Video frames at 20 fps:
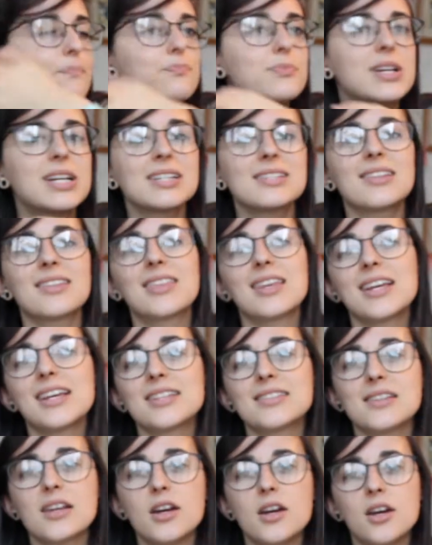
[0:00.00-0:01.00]
because the thing
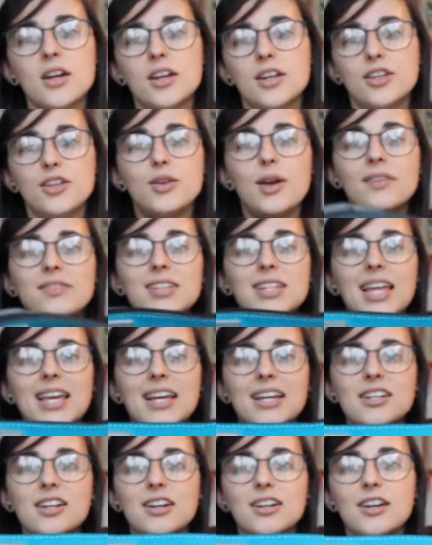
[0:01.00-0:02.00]
is, you have to
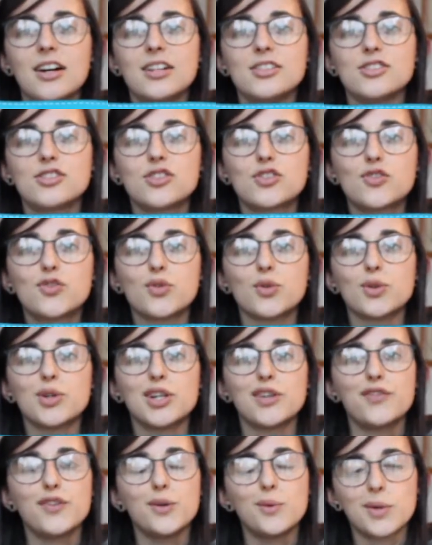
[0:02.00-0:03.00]
like unscrew
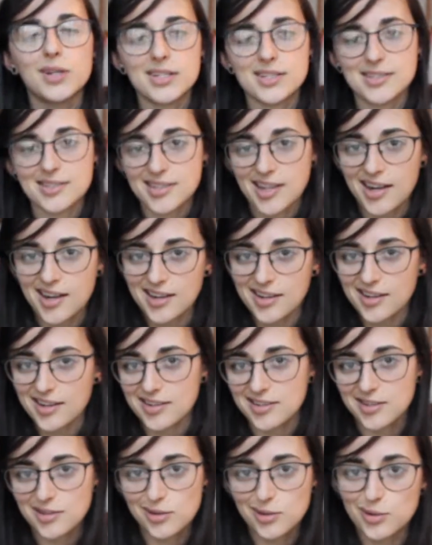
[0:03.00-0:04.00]
it if you want to set it
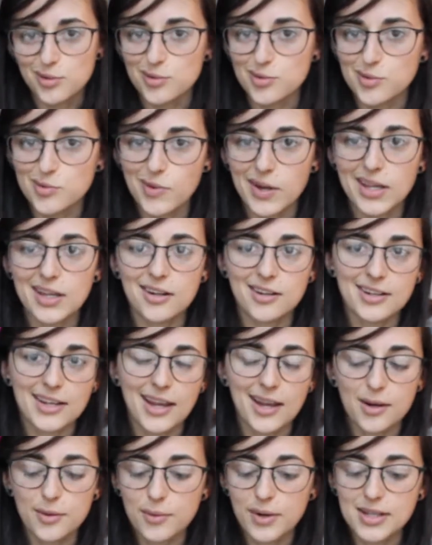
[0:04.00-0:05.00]
and you lose weight or
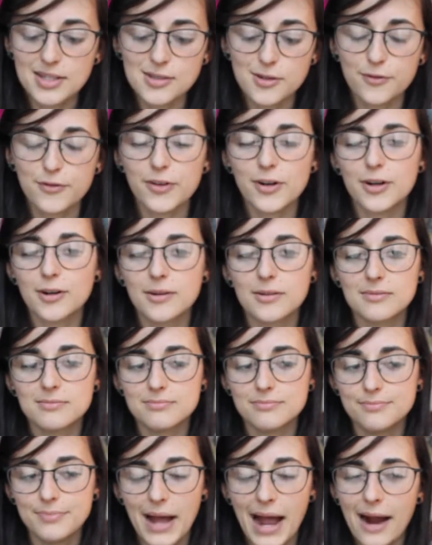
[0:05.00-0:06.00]
gain weight. So for
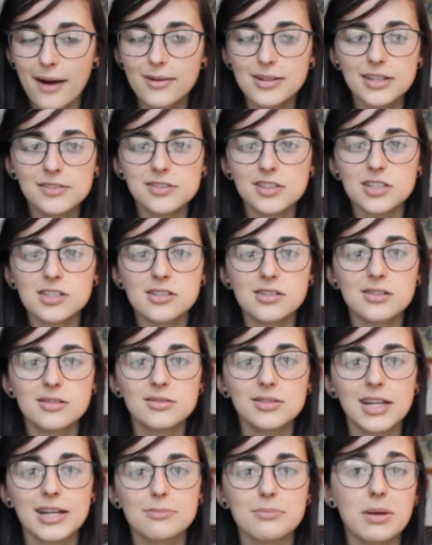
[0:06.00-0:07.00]
powerlifters who
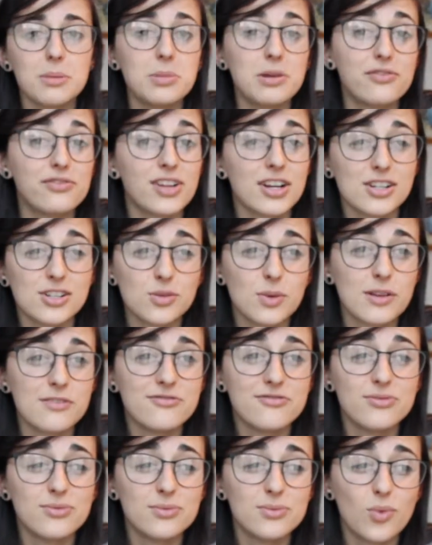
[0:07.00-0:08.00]
like maybe
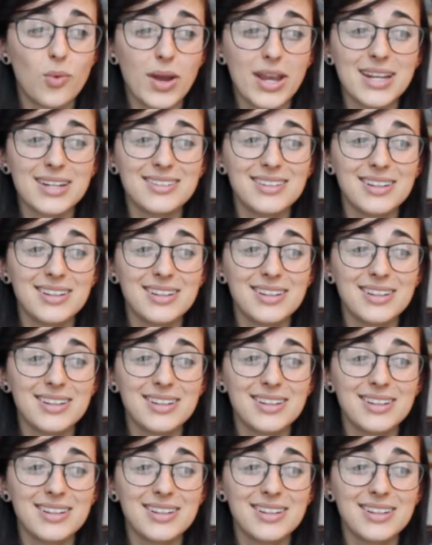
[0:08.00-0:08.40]
fluctuate their